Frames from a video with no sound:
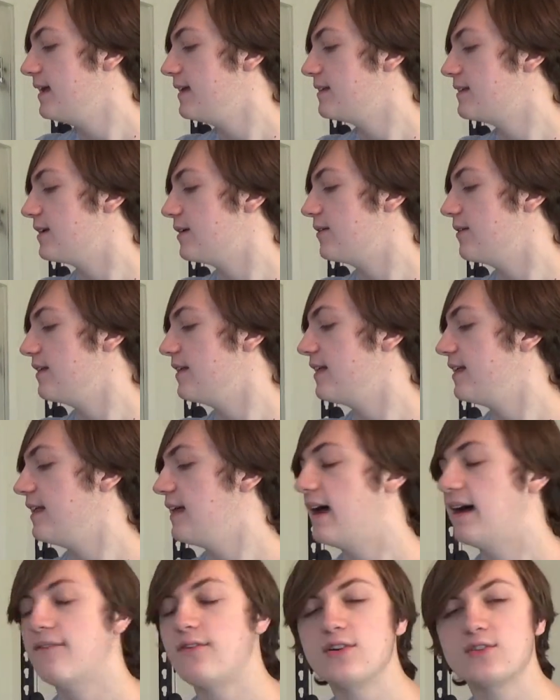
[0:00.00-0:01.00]
So
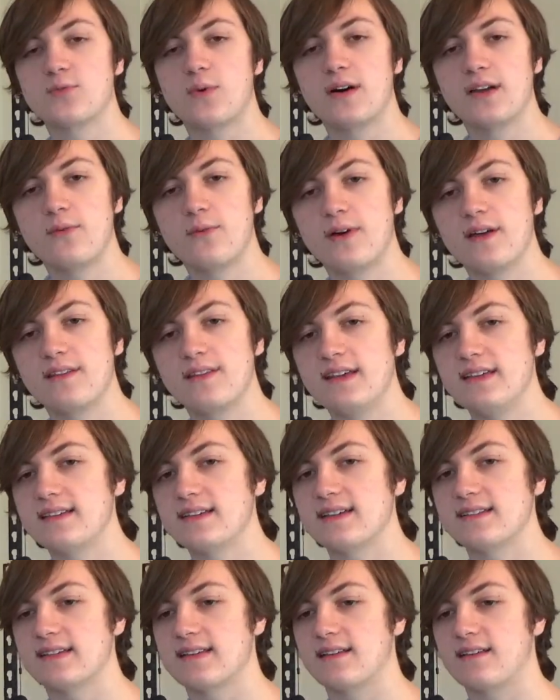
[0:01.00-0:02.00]
I've always wanted one of these
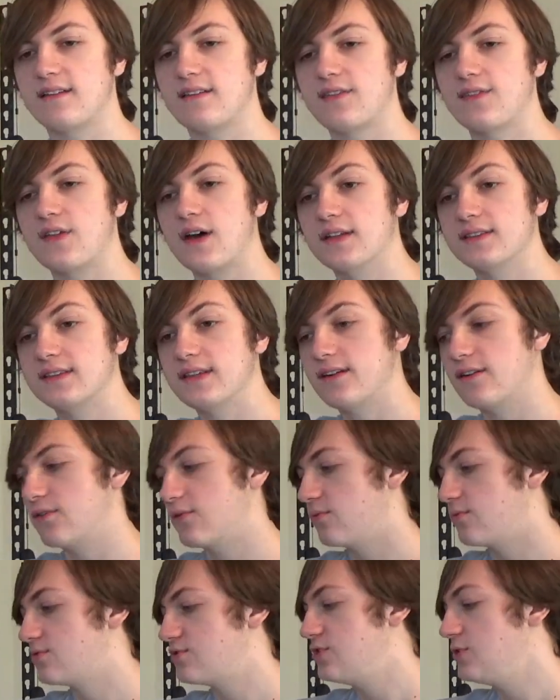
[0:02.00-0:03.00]
because I thought they
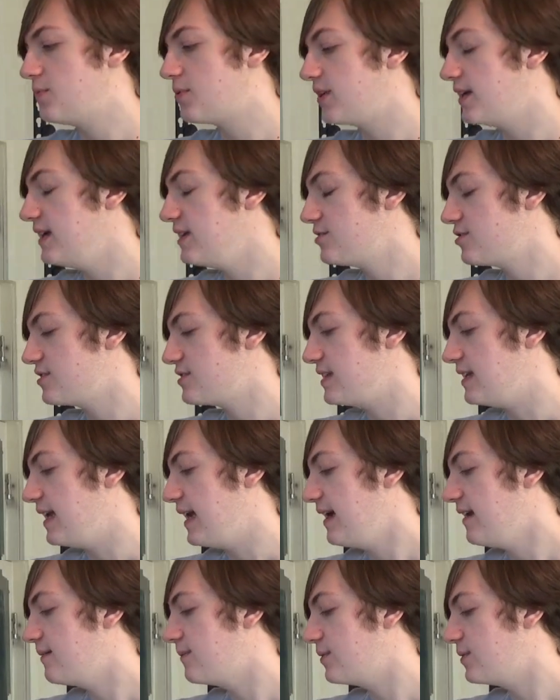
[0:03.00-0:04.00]
were super interesting
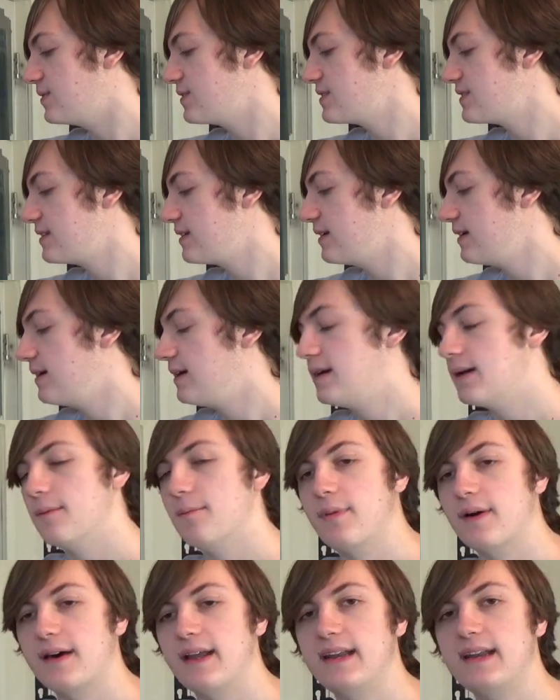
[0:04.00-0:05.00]
animals,
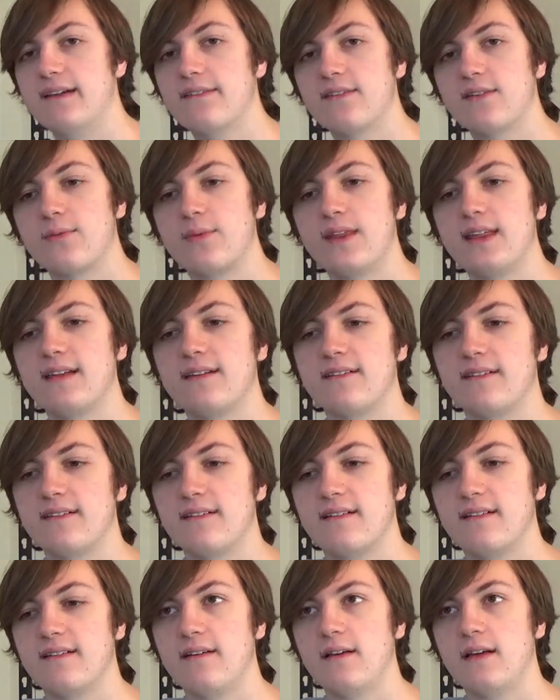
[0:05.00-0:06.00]
but I never really
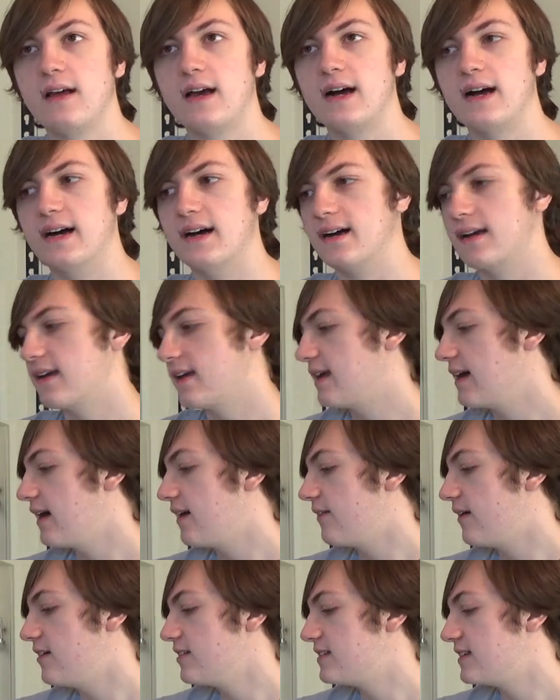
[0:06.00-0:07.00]

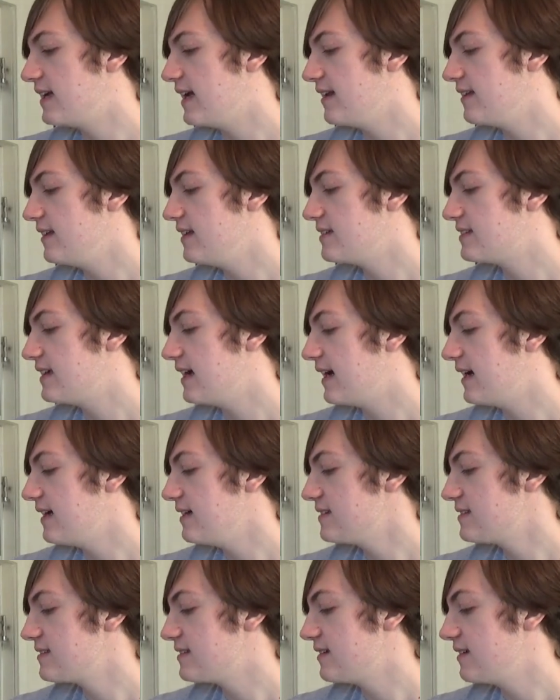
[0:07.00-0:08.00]
got around to getting these
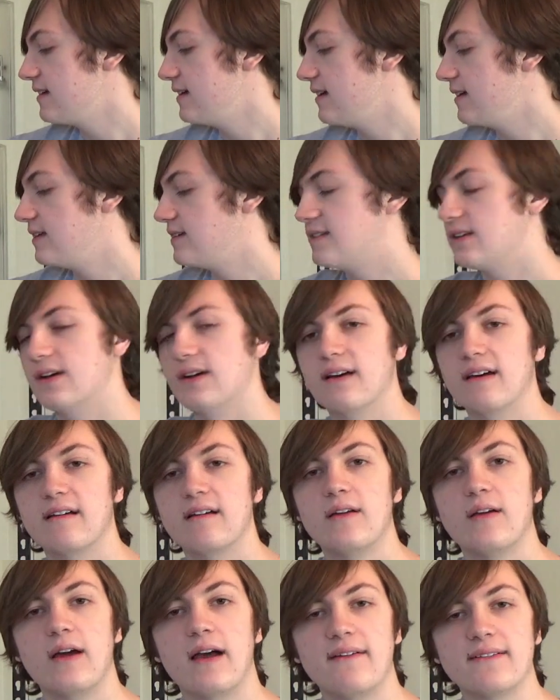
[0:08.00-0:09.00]
guys.
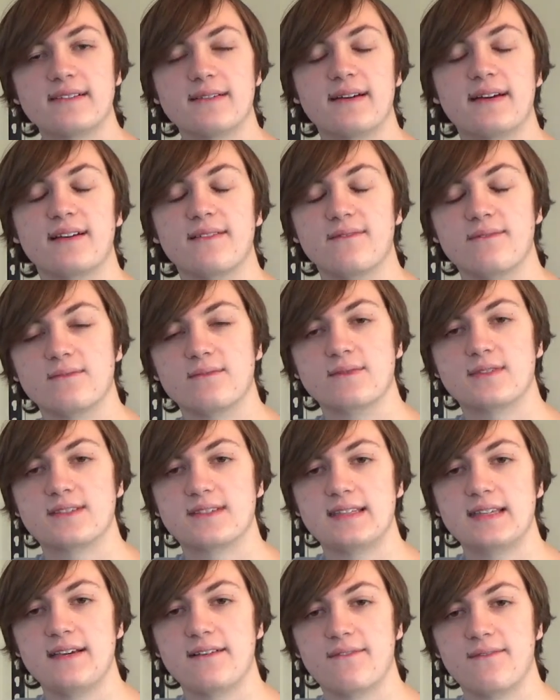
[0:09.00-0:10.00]
So every time I
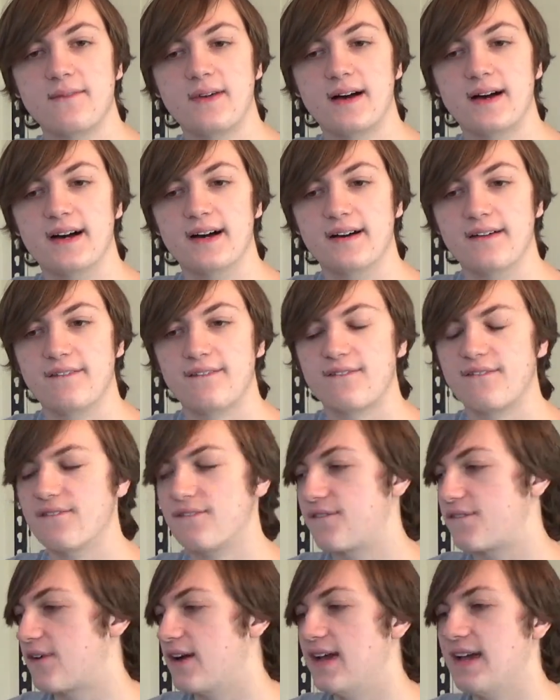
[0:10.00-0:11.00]
see a
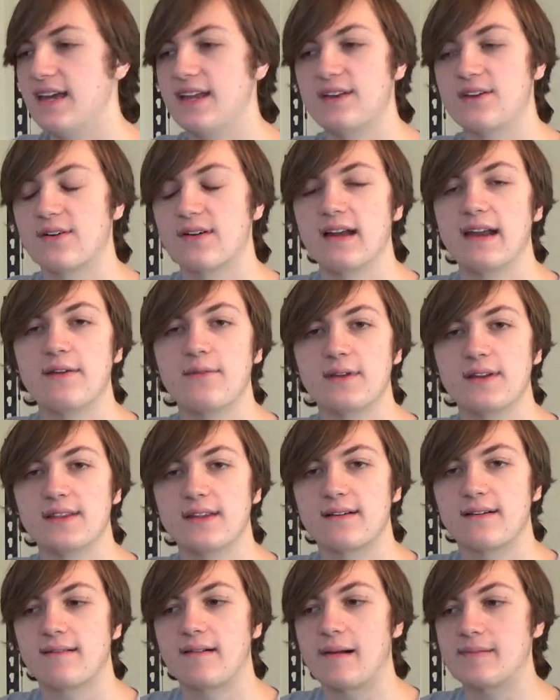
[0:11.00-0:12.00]
friend or anyone in
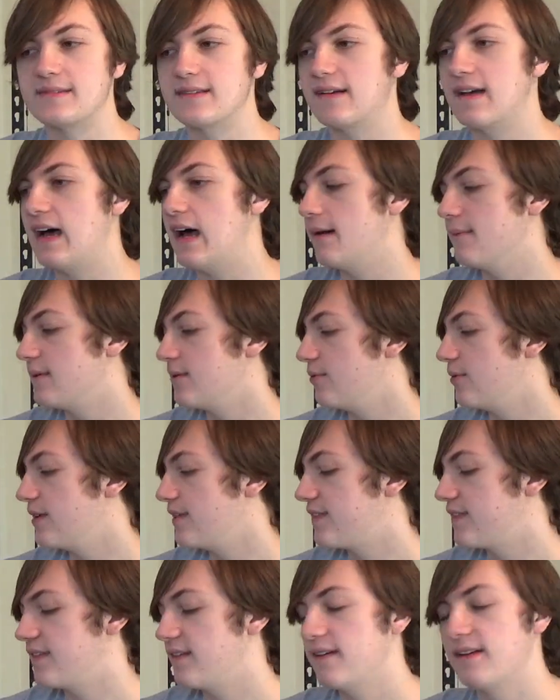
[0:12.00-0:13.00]
the reptile hobby
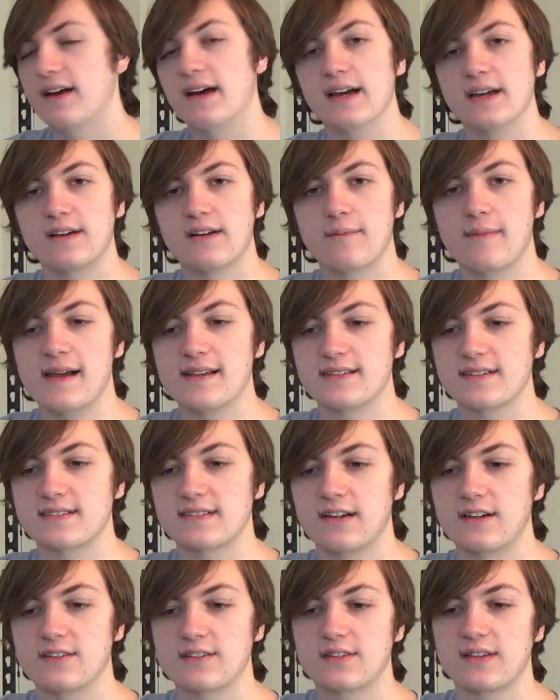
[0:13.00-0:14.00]
with Uromastyx,
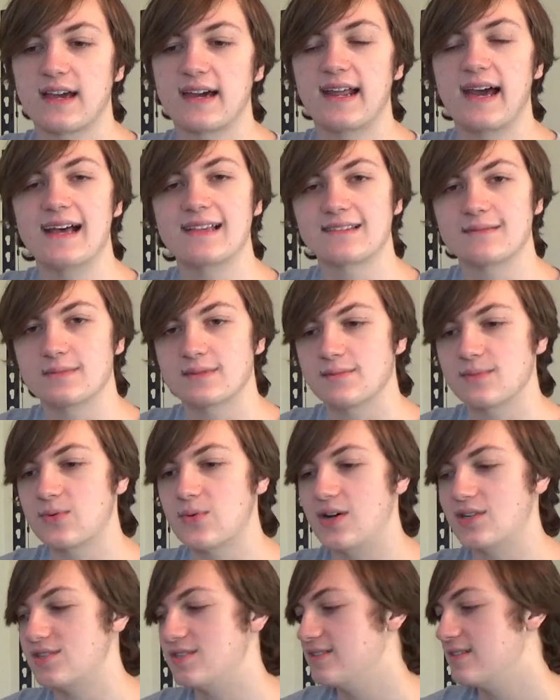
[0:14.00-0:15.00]
I was kind of asking some
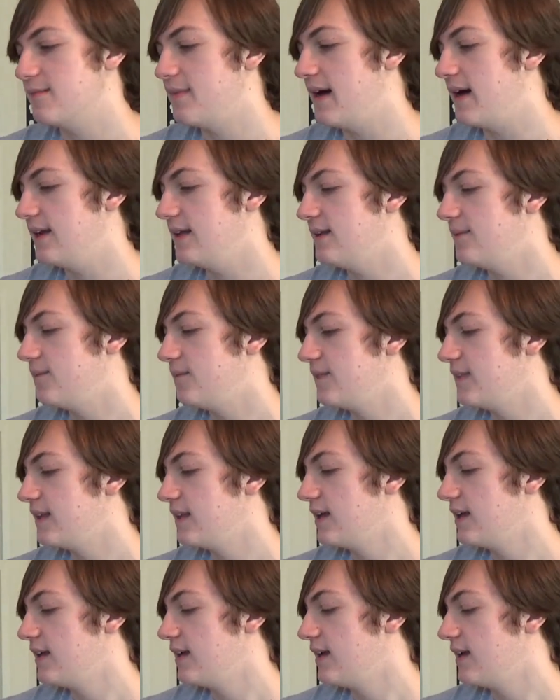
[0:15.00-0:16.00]
questions about it.
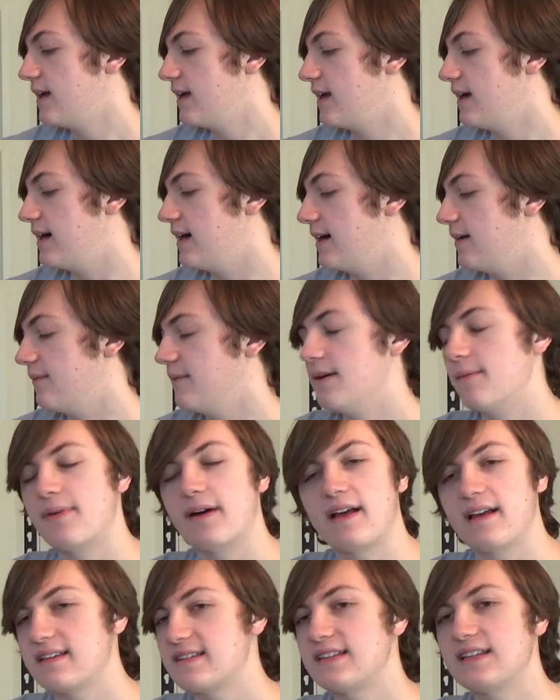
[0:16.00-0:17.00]
But
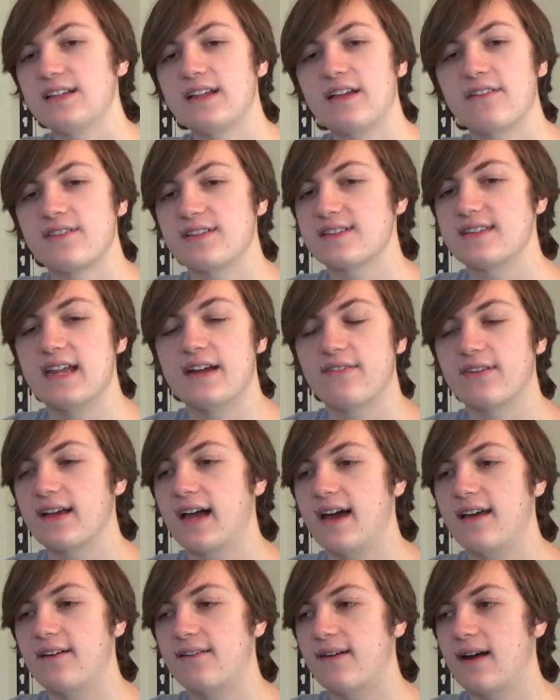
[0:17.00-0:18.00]
I still have just never
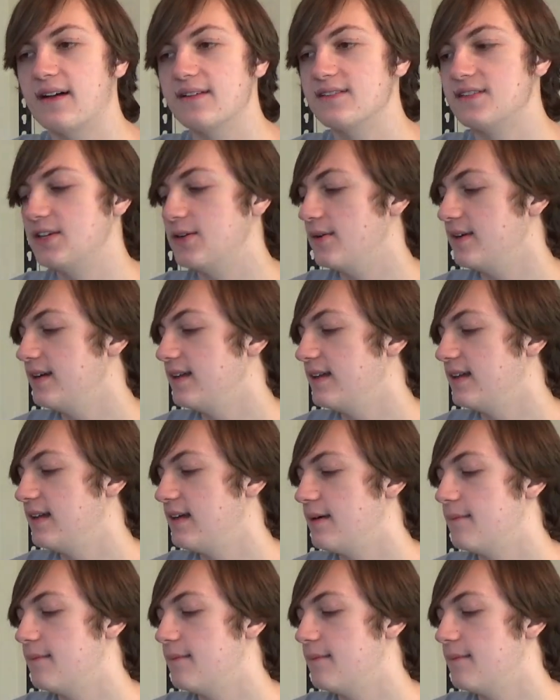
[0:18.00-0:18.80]
gotten around to it.